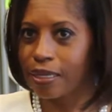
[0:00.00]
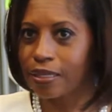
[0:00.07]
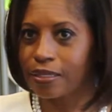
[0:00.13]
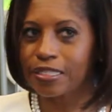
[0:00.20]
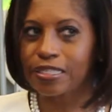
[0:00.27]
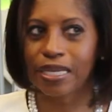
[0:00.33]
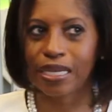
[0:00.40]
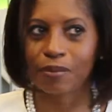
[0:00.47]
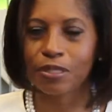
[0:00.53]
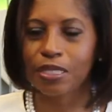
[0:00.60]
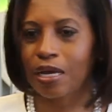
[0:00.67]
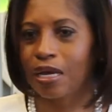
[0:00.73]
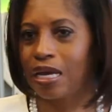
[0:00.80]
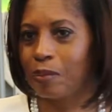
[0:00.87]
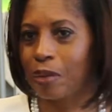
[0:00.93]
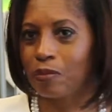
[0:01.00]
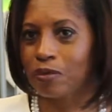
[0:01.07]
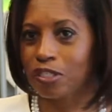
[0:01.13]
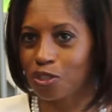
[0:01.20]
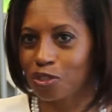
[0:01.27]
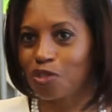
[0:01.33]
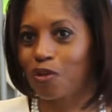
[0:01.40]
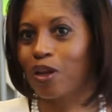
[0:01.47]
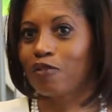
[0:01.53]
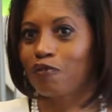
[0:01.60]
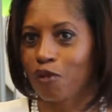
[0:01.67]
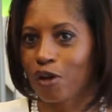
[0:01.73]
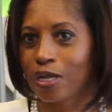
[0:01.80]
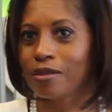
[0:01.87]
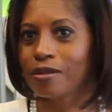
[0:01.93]
At the same time, I was still trying to
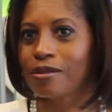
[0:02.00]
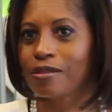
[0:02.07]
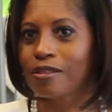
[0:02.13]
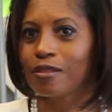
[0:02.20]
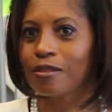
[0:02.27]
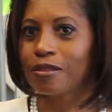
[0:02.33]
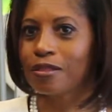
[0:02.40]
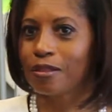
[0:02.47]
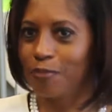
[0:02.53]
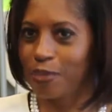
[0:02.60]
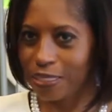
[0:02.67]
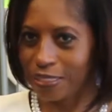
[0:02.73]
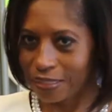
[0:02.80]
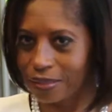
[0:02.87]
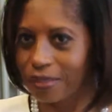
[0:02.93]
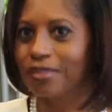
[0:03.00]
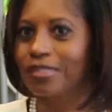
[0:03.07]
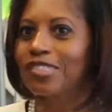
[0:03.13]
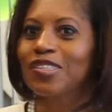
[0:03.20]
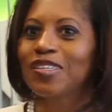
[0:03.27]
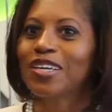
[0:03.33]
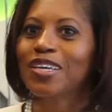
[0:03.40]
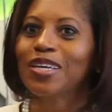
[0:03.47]
run the business.